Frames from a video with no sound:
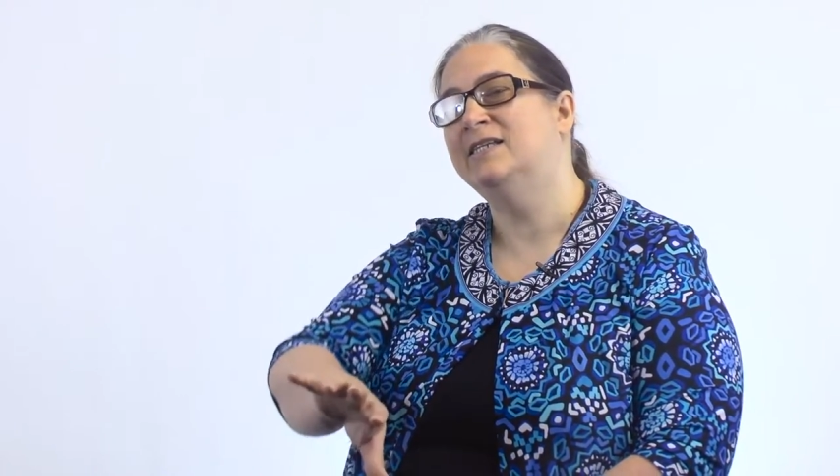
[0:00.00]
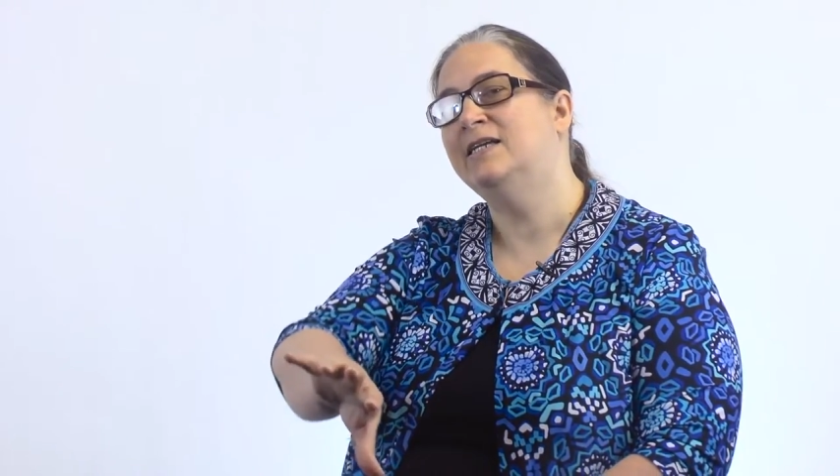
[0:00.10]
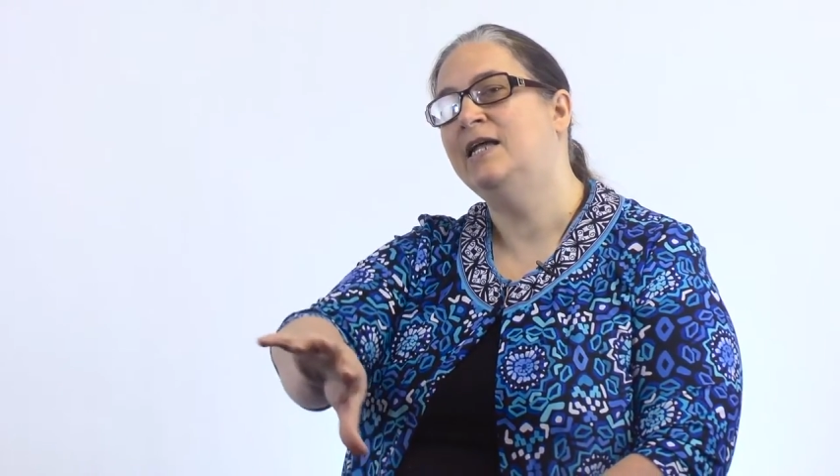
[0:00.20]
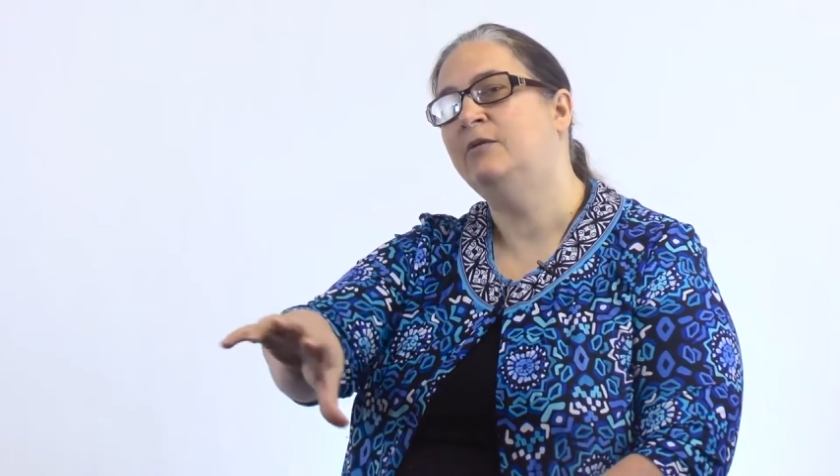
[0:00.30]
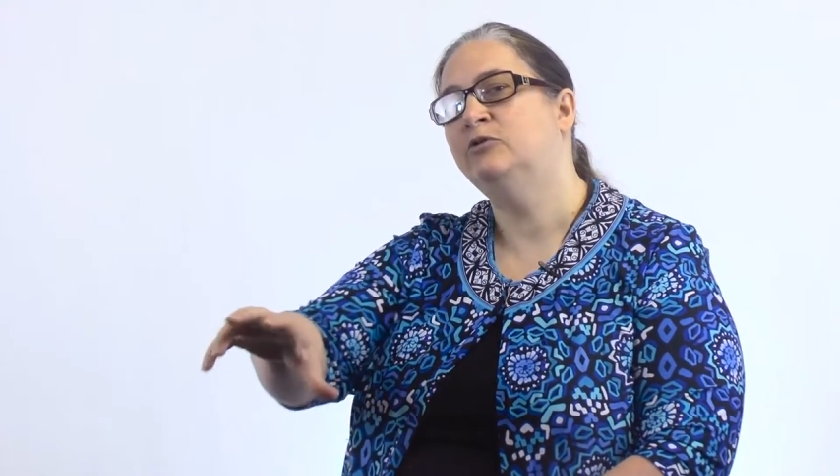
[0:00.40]
it
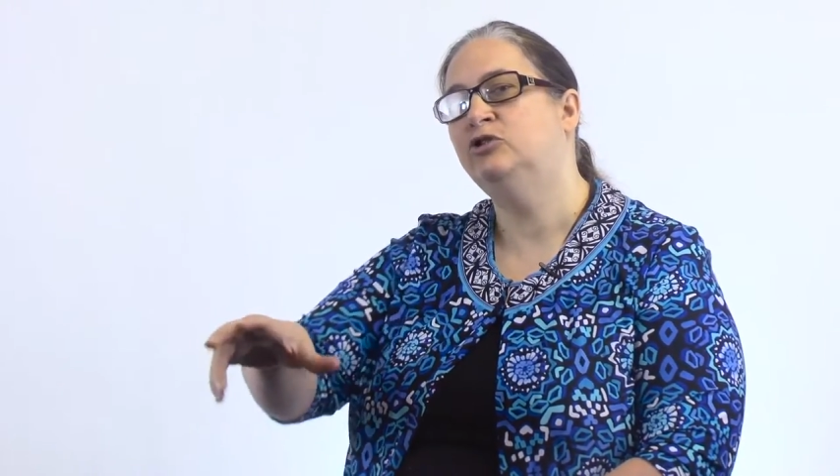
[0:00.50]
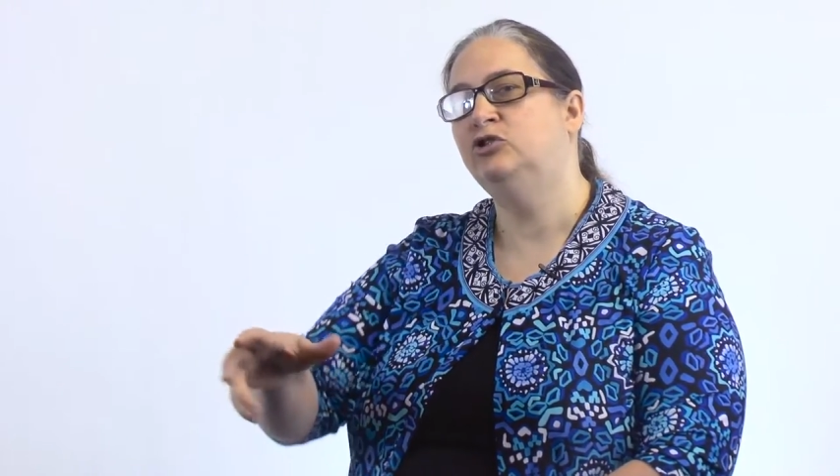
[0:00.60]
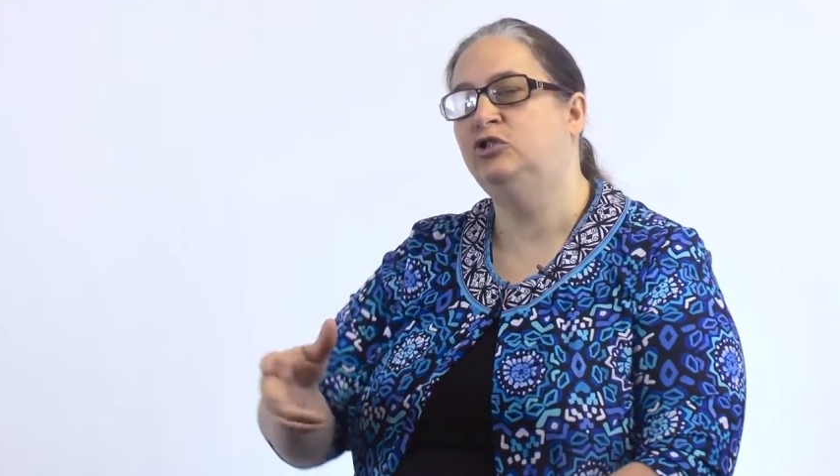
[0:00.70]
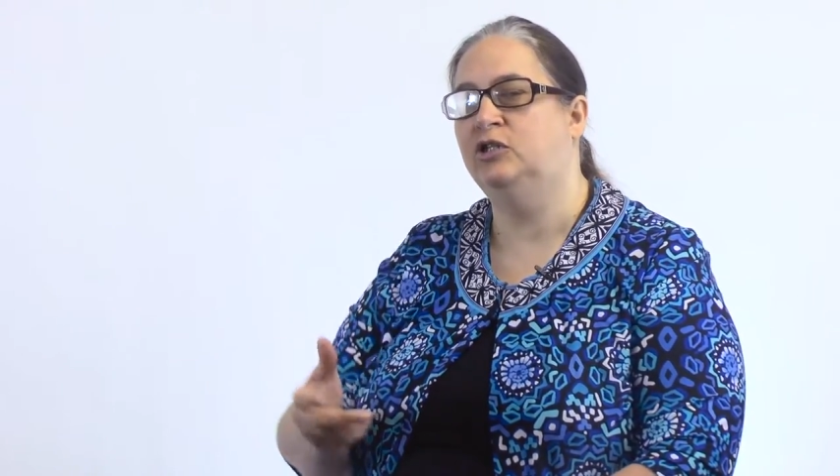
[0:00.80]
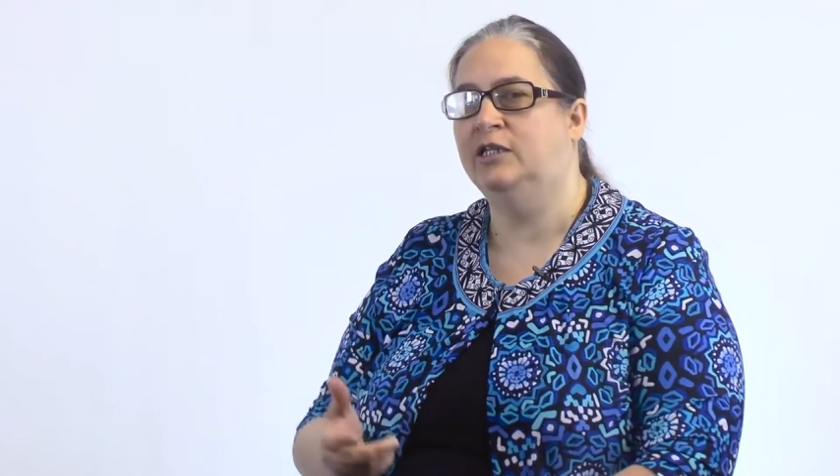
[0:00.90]
enables
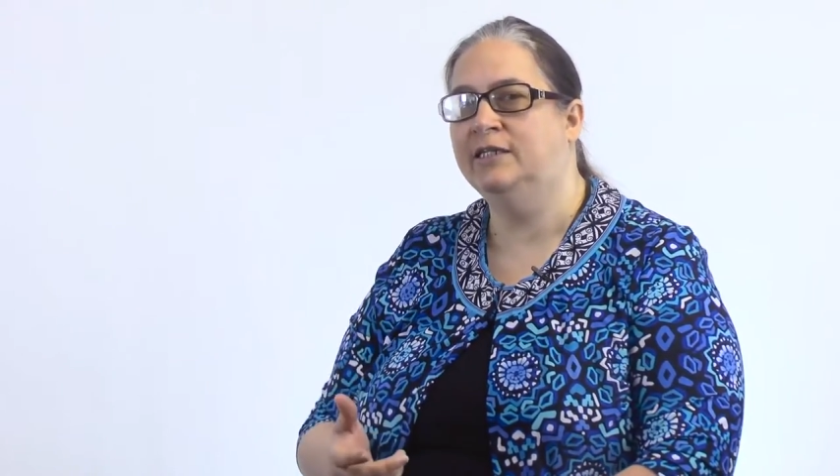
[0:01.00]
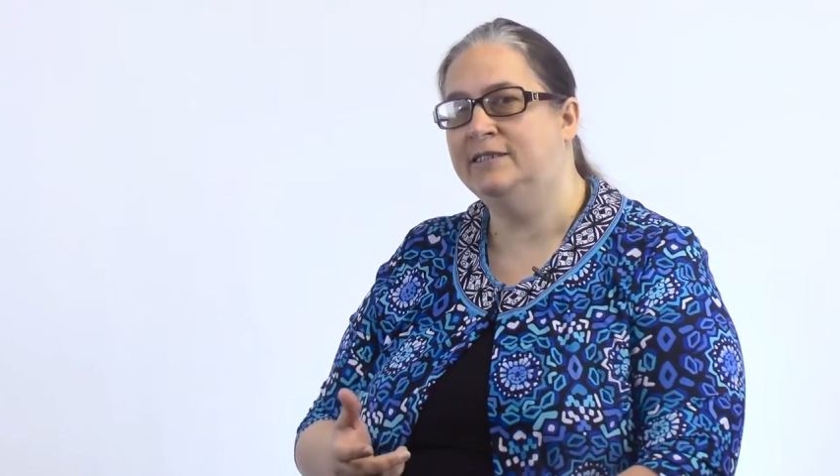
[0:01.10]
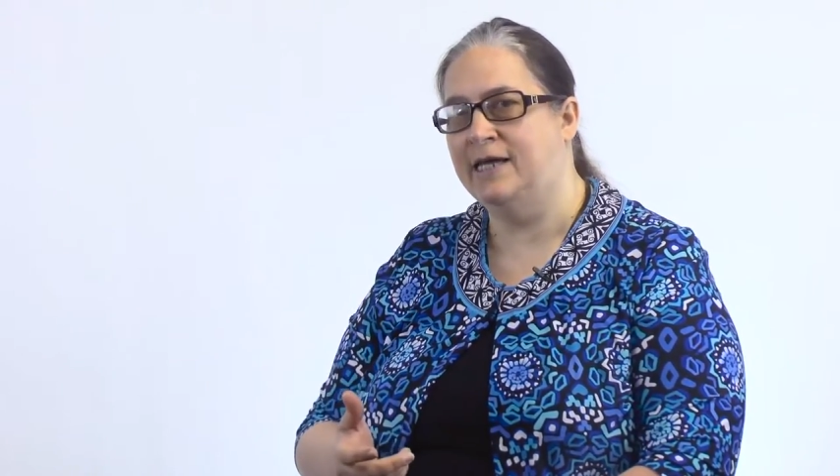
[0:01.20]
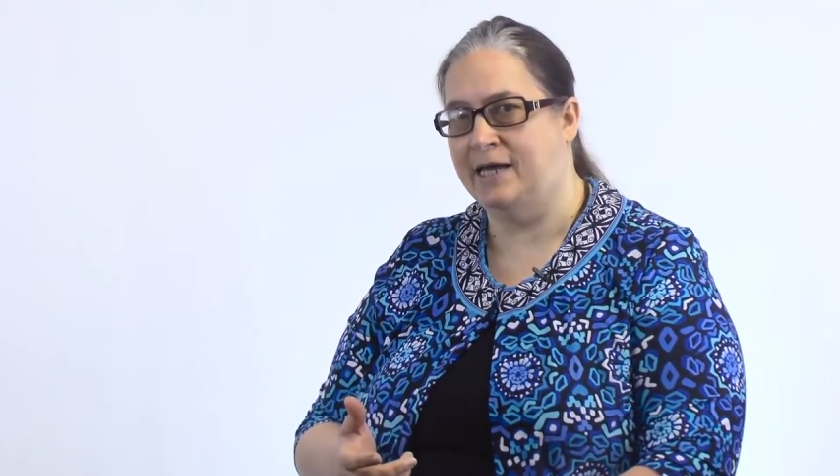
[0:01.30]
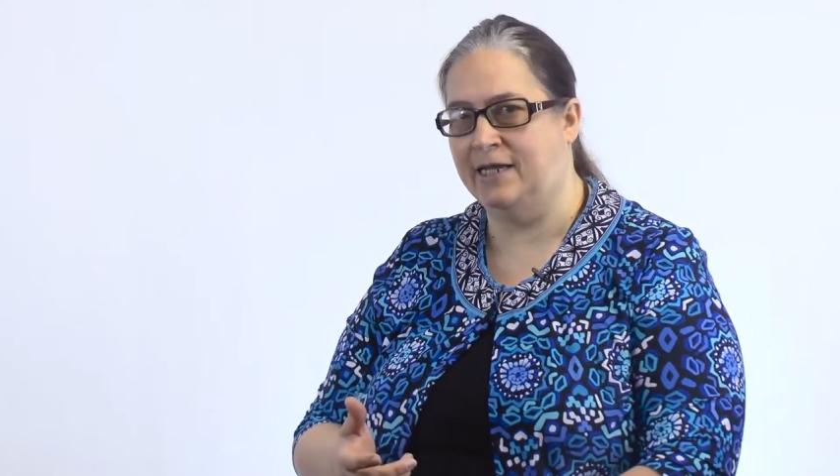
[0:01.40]
you to
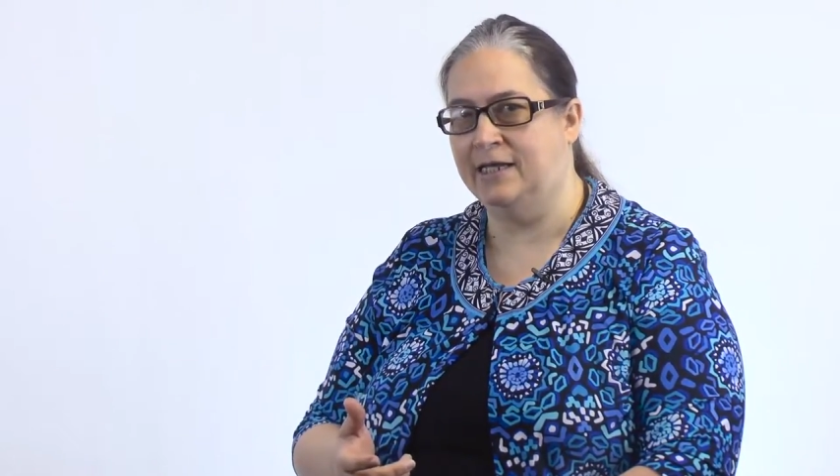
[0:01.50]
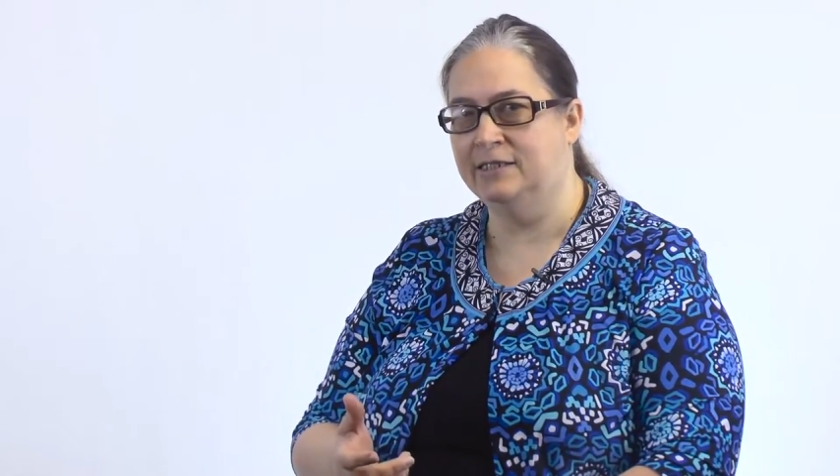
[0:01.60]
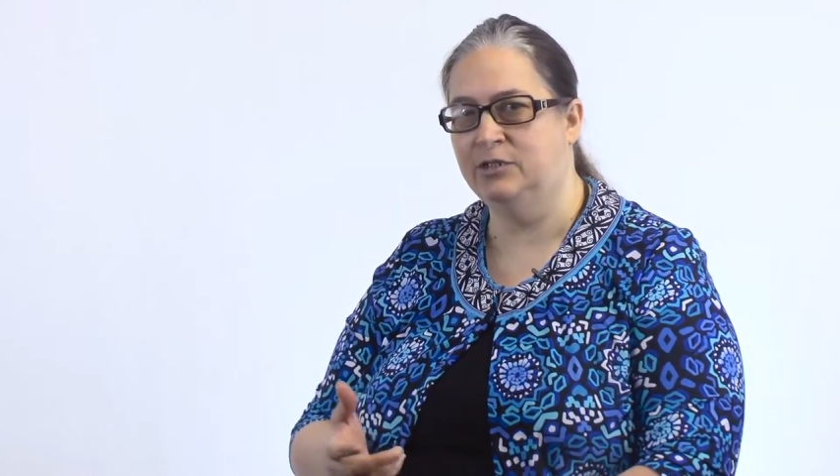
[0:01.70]
collect data,